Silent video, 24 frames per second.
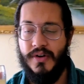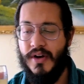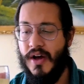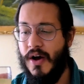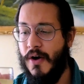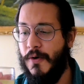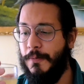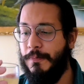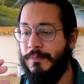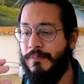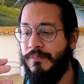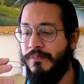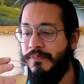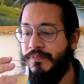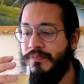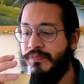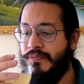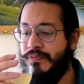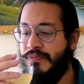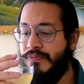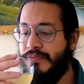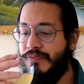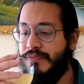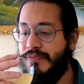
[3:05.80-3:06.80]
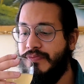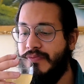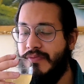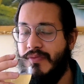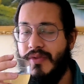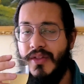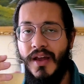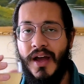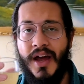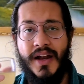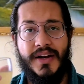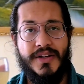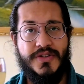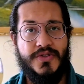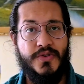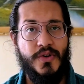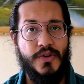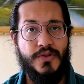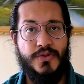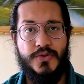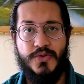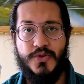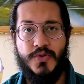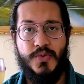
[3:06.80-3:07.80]
down. And it's
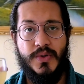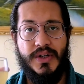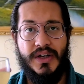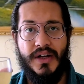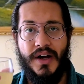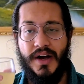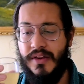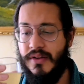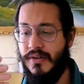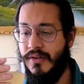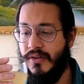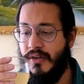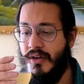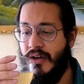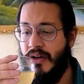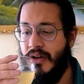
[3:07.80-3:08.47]
not too sweet either.